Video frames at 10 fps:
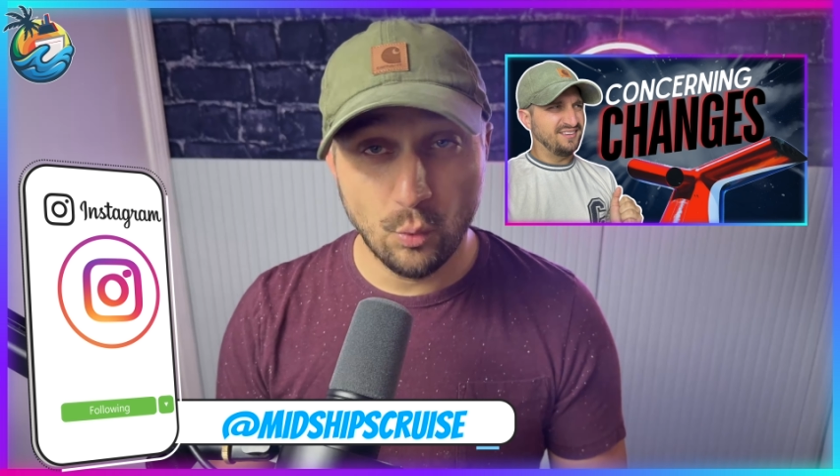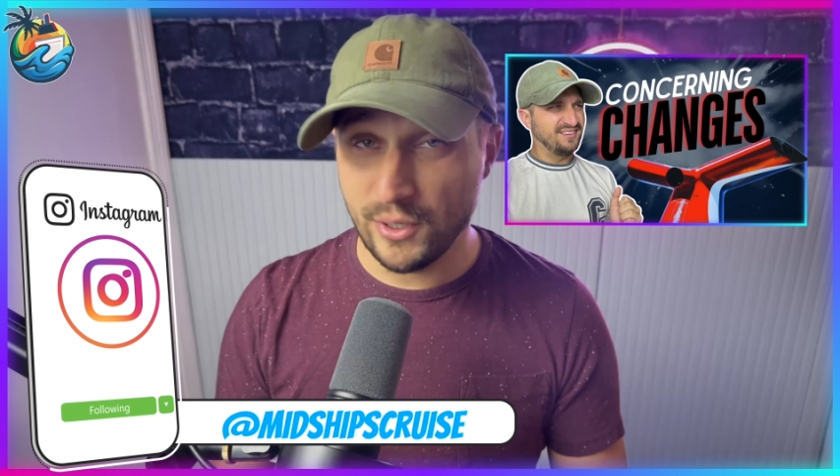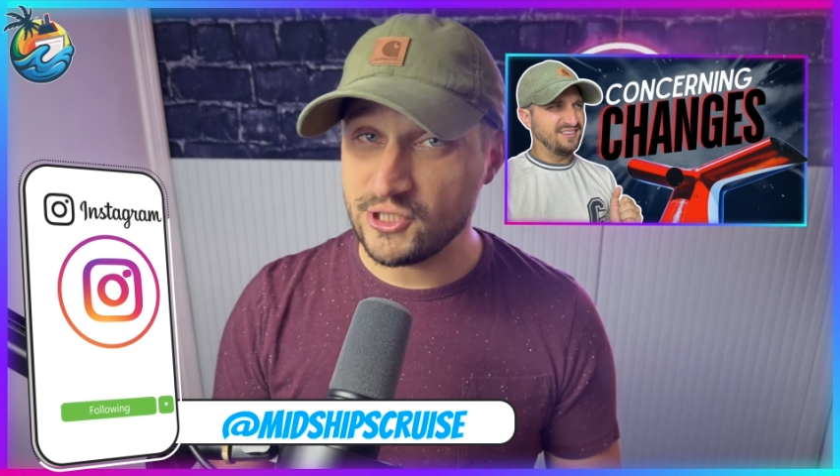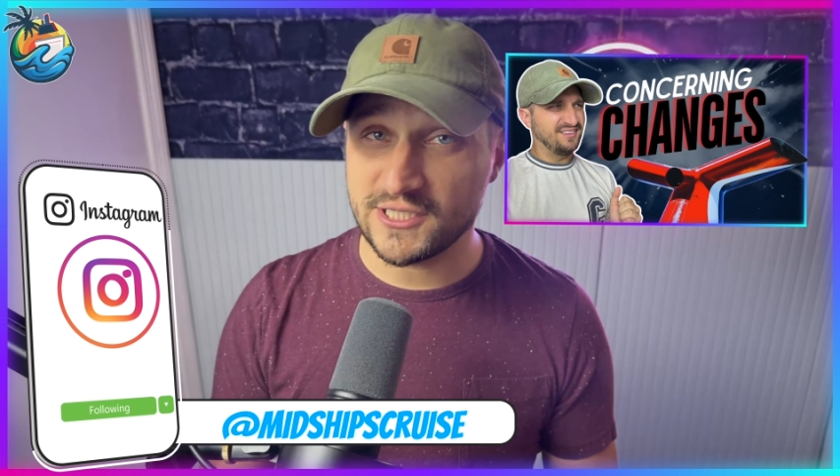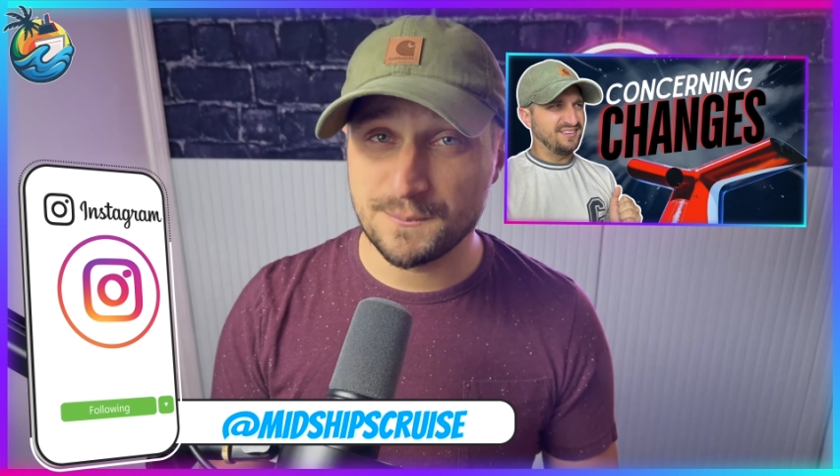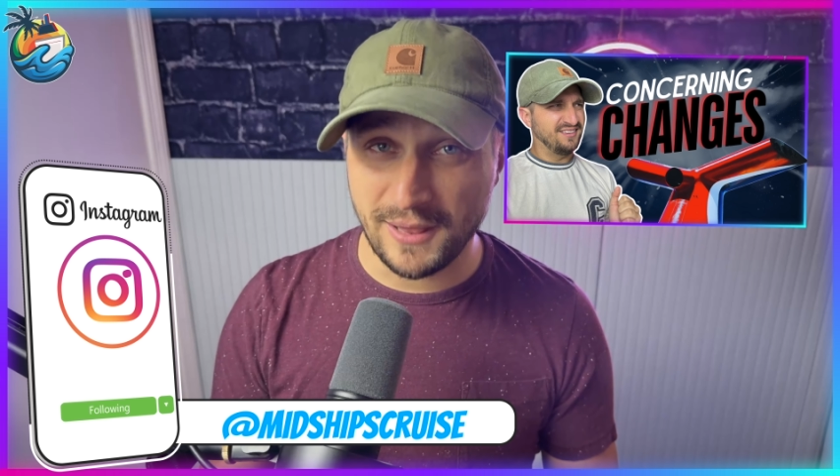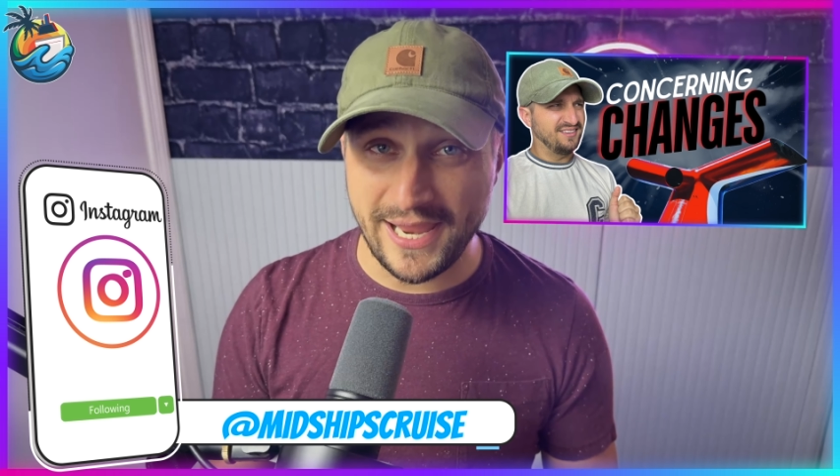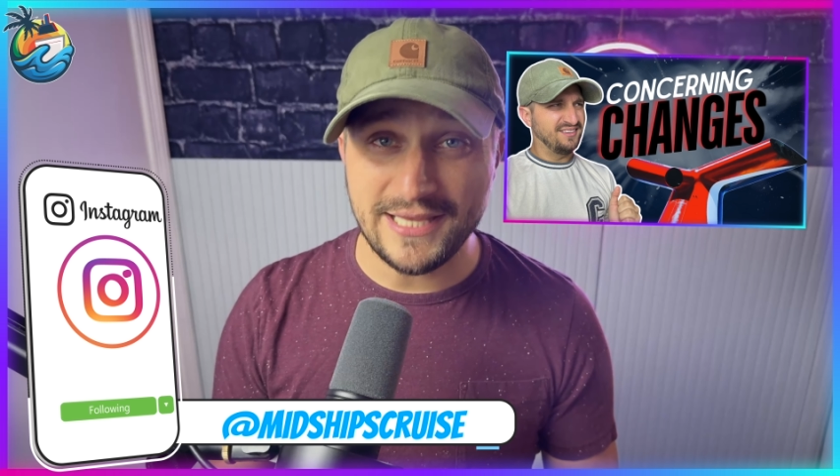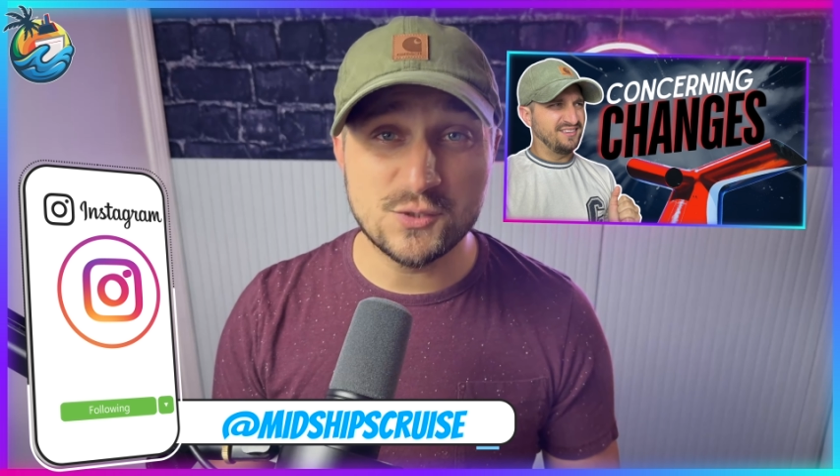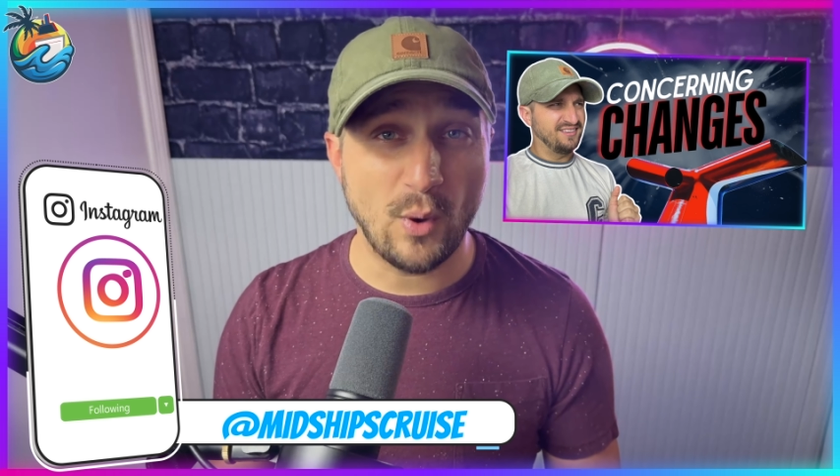which
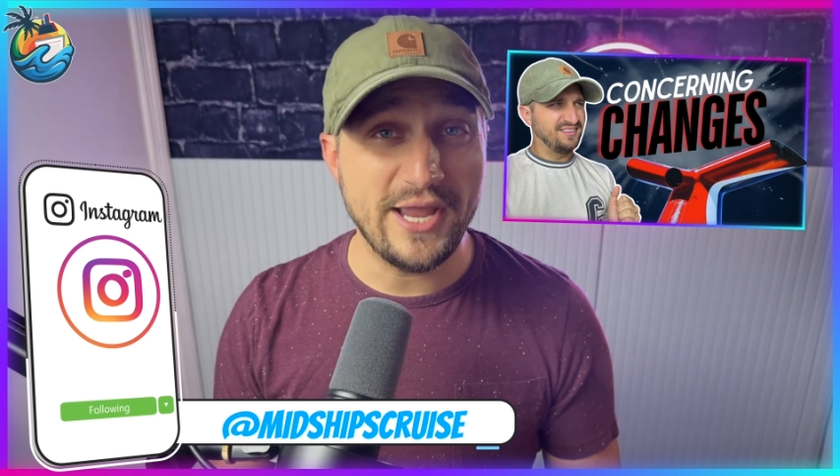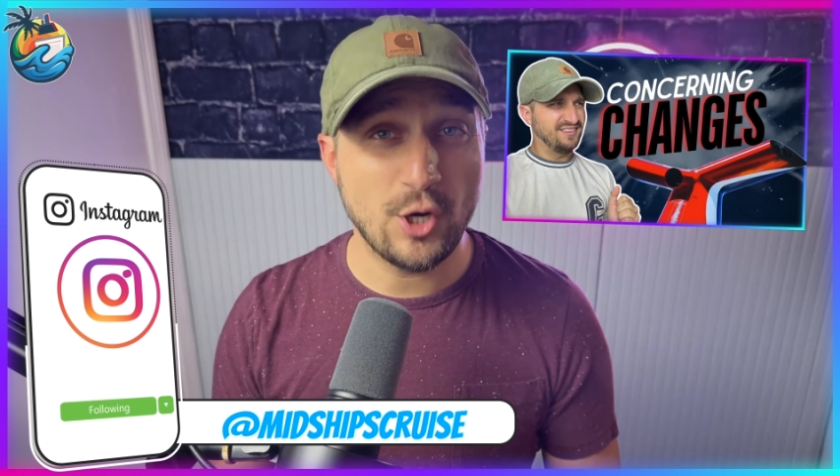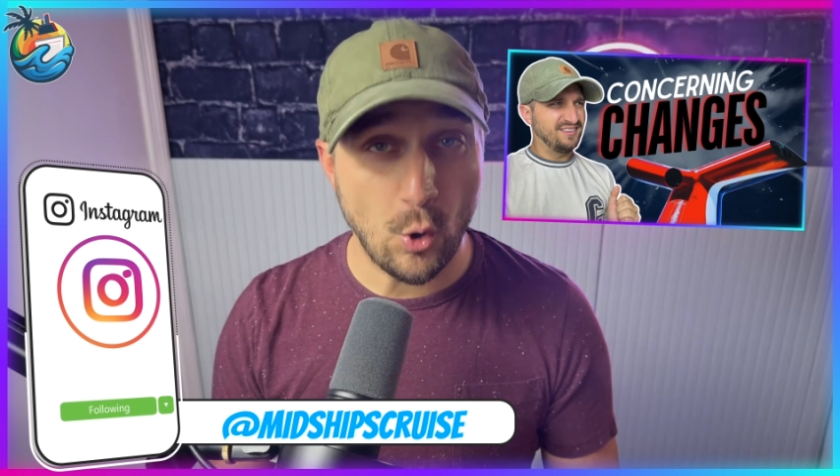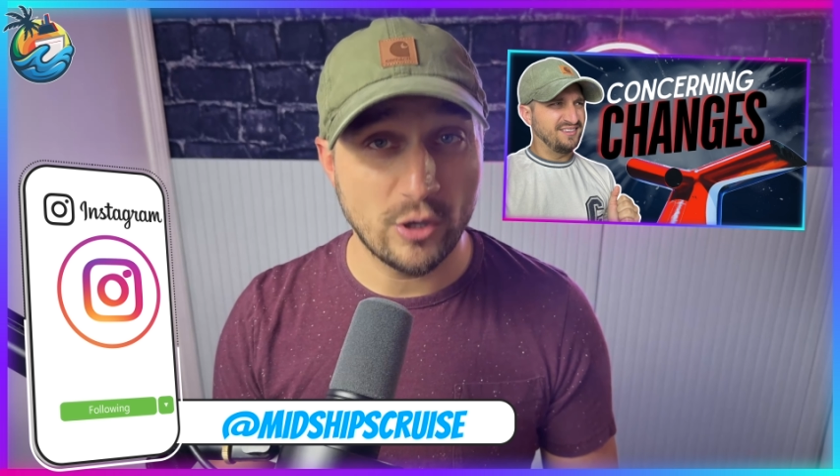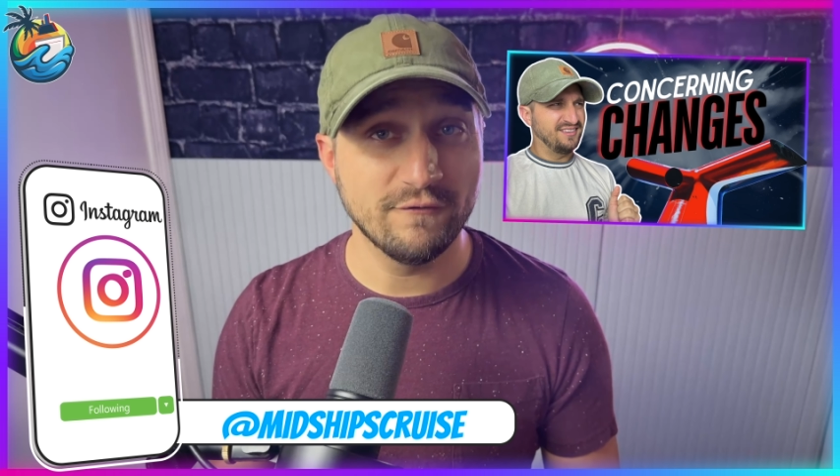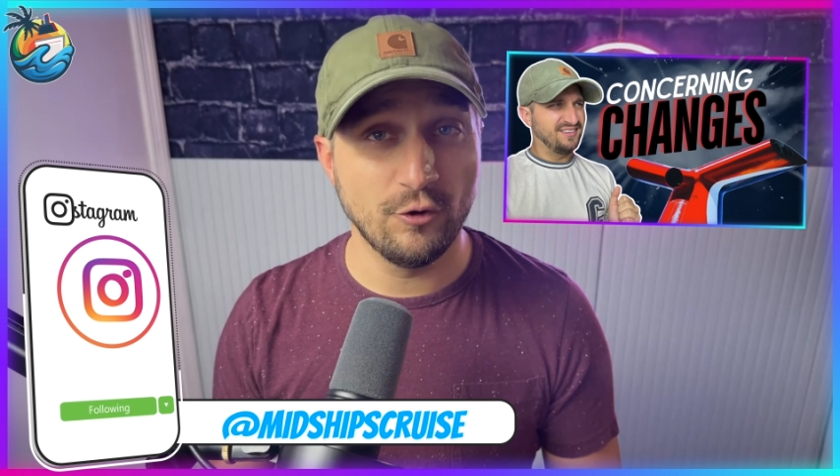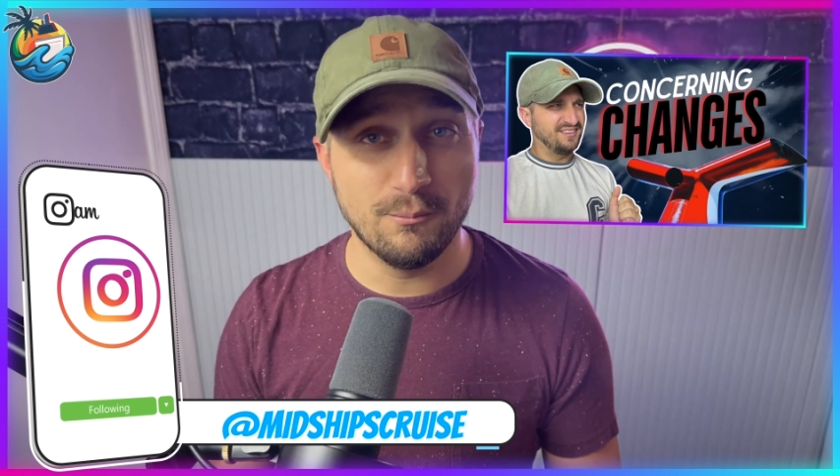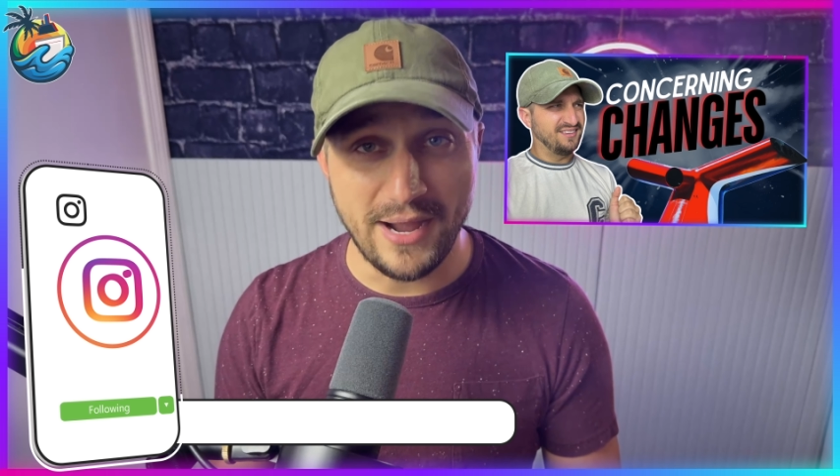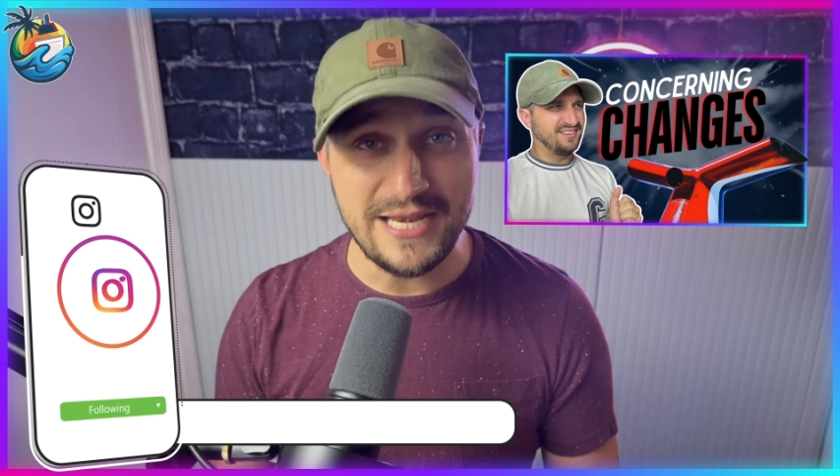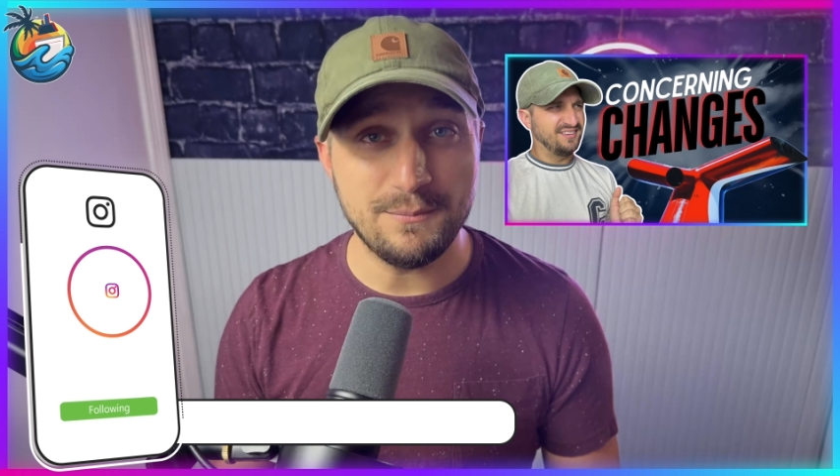explains why Carnival might